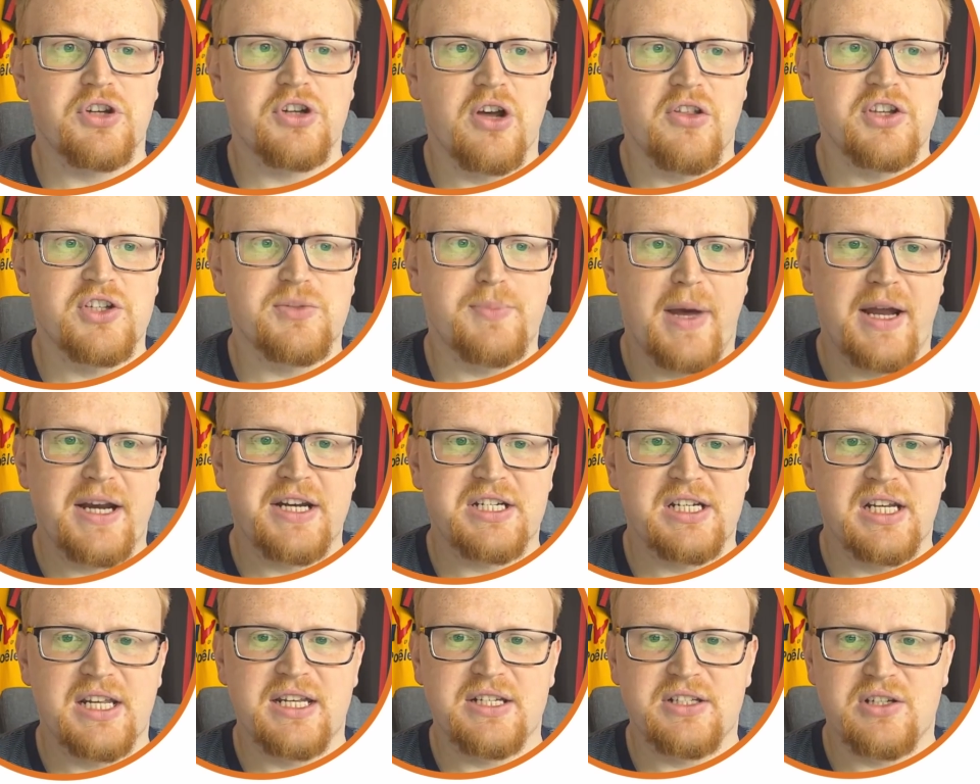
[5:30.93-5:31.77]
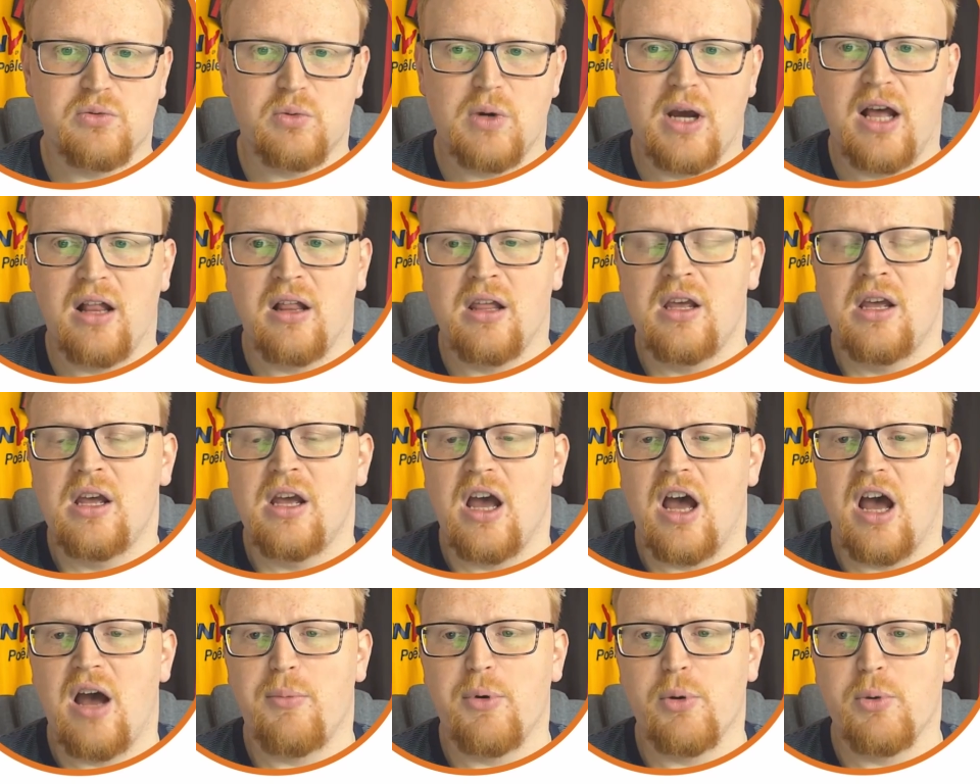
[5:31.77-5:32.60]
the Spanish leagues as well.
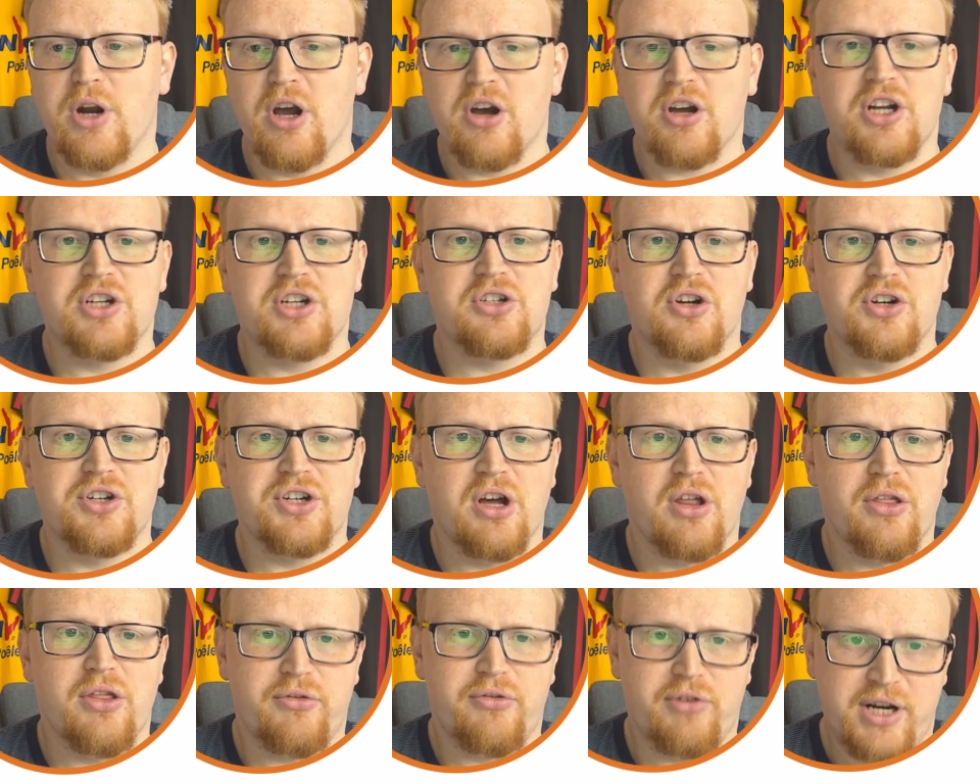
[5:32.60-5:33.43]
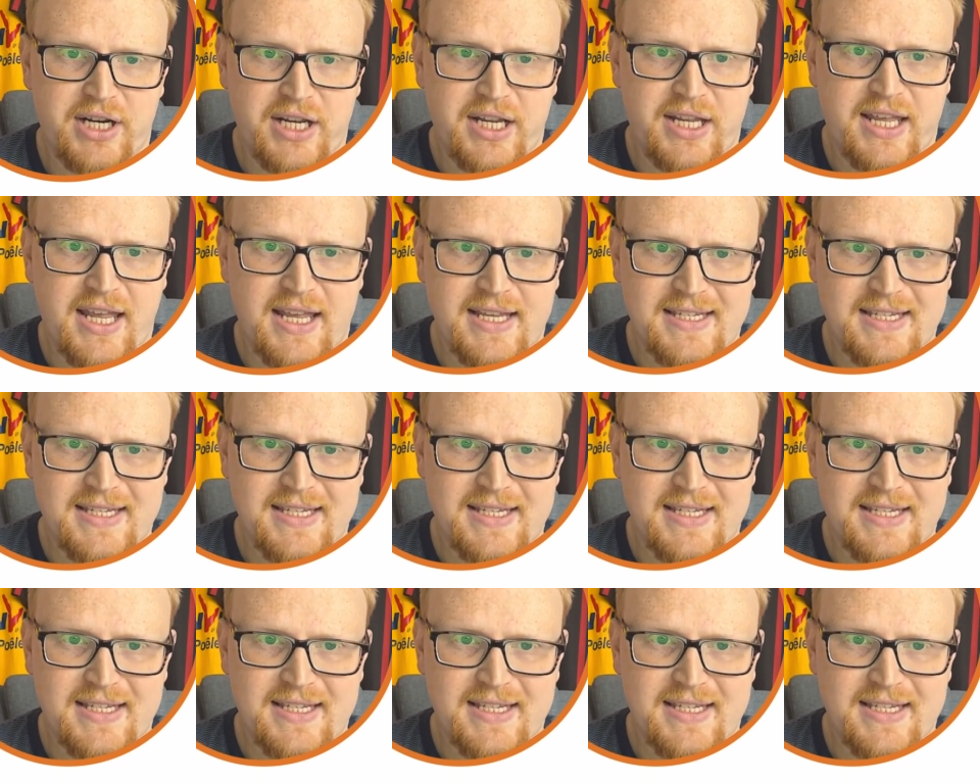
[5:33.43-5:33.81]
But we're not going to touch on 3D kits